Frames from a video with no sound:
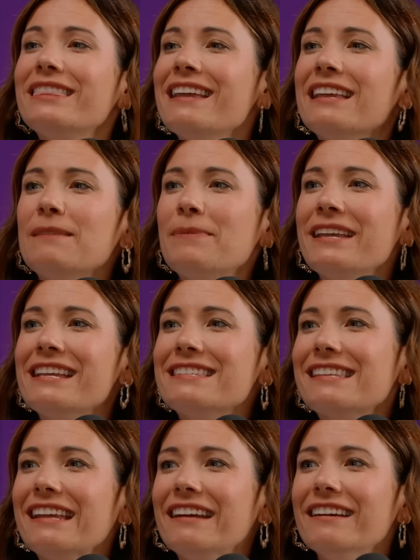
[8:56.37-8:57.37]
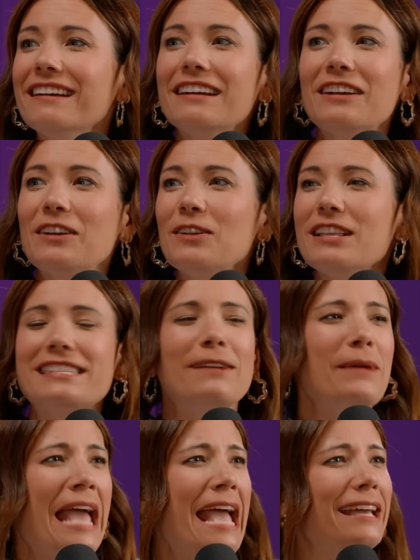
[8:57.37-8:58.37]
would think it'd be easy. It's
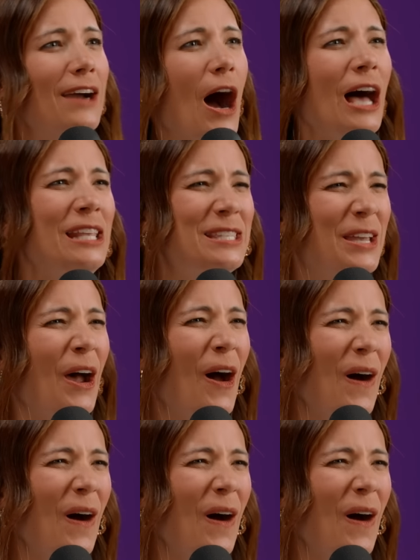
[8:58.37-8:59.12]
like we hate